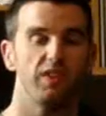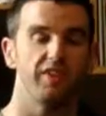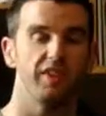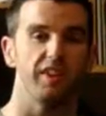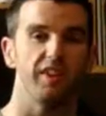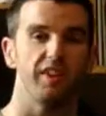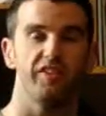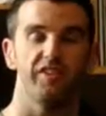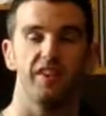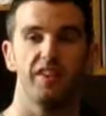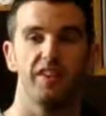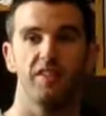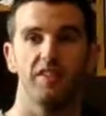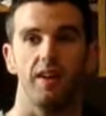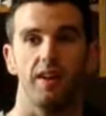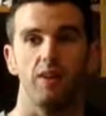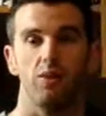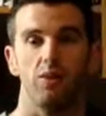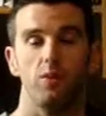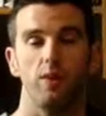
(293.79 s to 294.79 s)
let's say, 6
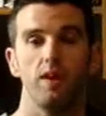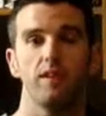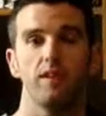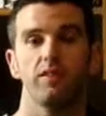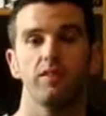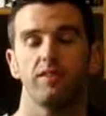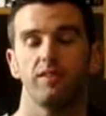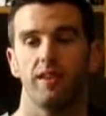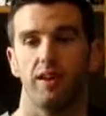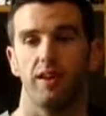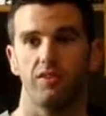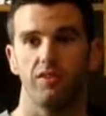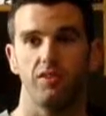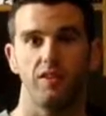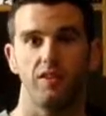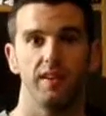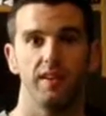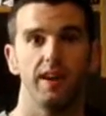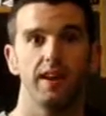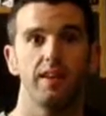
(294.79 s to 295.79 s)
to 8 weeks,
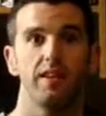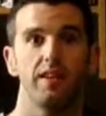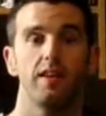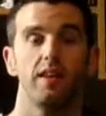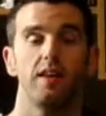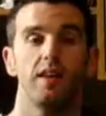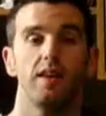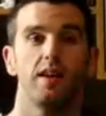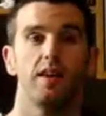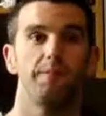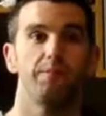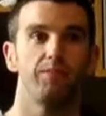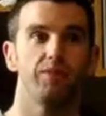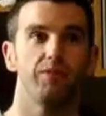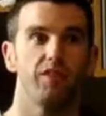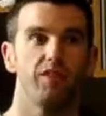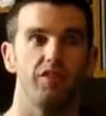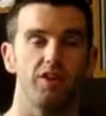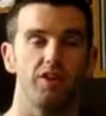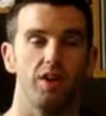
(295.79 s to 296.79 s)
test you again,
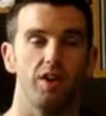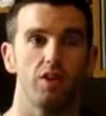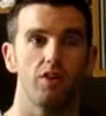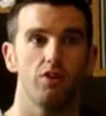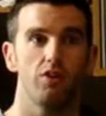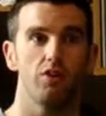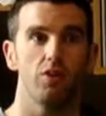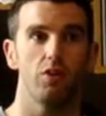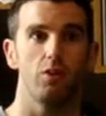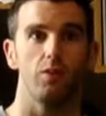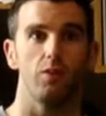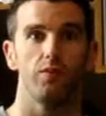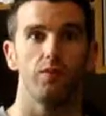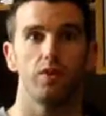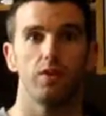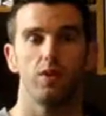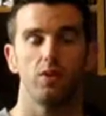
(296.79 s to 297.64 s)
see how you do.